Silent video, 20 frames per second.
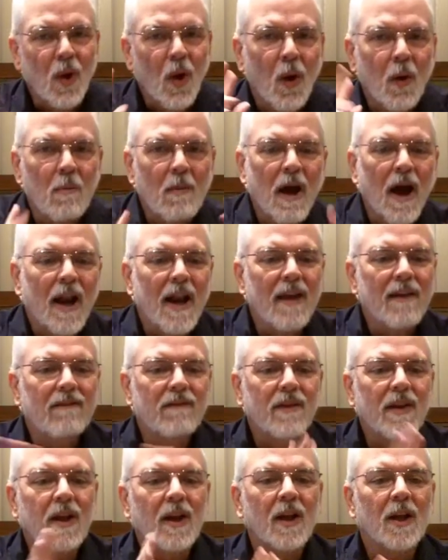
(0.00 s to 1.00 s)
nobody
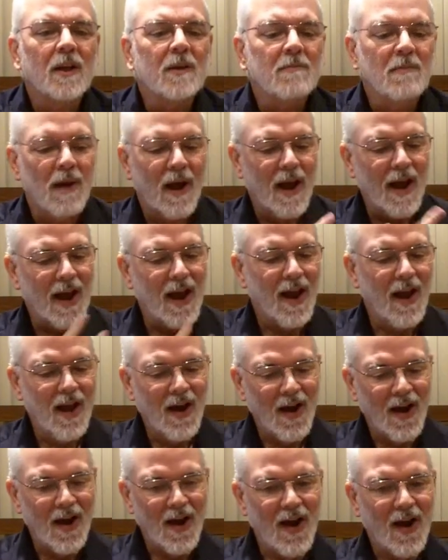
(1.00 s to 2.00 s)
fills my
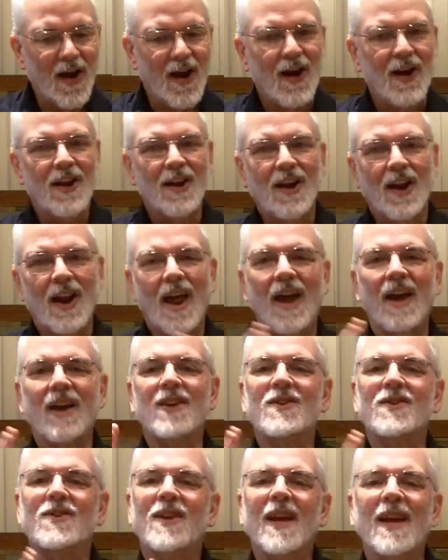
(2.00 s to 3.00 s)
heart
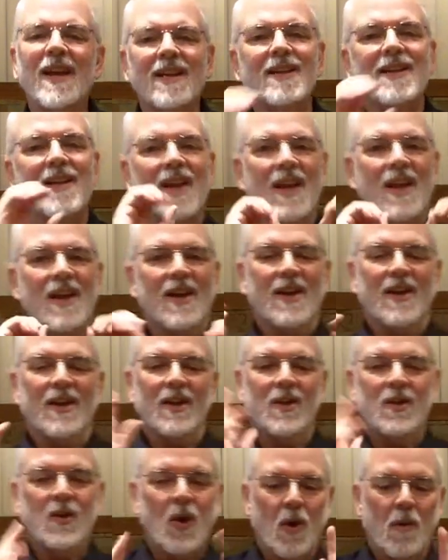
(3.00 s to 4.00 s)
like Jesus.
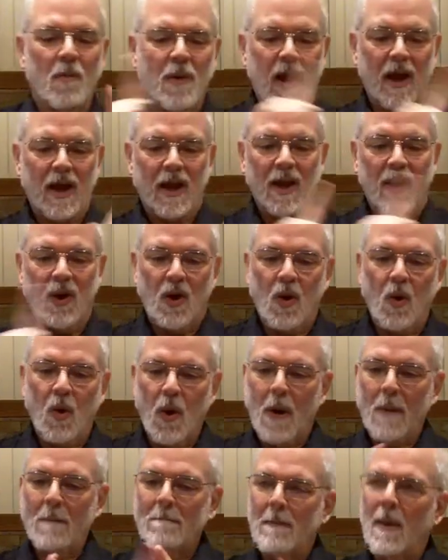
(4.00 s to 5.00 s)
Nobody,
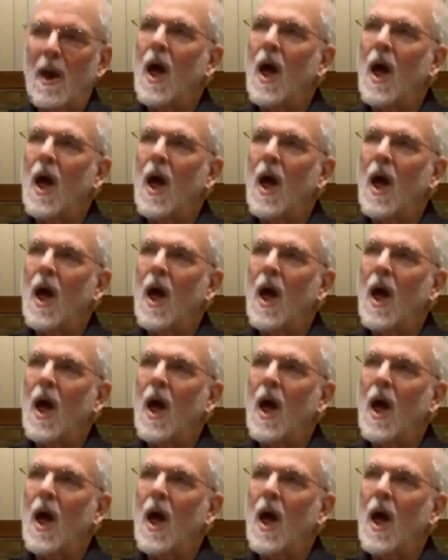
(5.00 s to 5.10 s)
Lord,